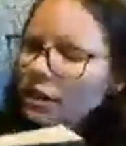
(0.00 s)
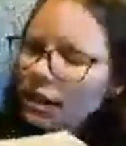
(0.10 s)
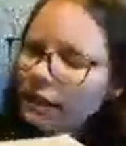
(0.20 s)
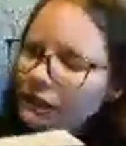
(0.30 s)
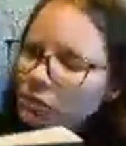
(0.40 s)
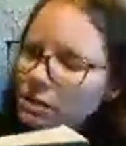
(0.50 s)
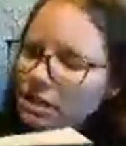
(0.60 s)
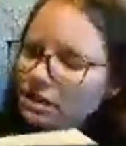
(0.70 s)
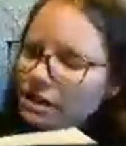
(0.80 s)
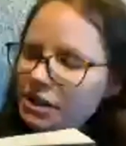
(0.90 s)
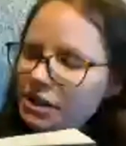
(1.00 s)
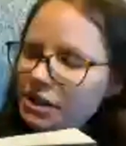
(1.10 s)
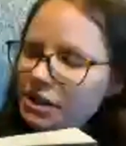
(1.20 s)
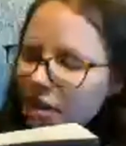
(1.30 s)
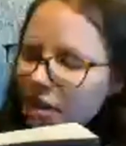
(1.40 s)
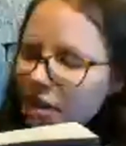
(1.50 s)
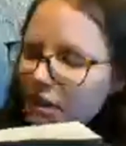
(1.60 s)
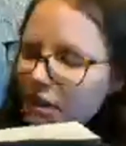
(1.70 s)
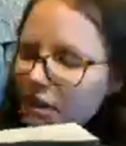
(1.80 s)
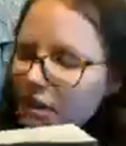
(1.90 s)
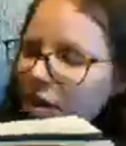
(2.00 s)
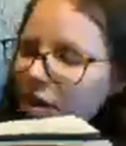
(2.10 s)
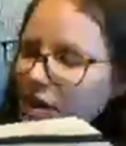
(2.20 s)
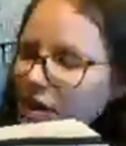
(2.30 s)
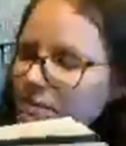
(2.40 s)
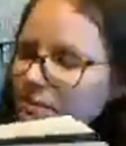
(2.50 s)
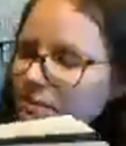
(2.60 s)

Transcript: A few minutes later, another beep, an update.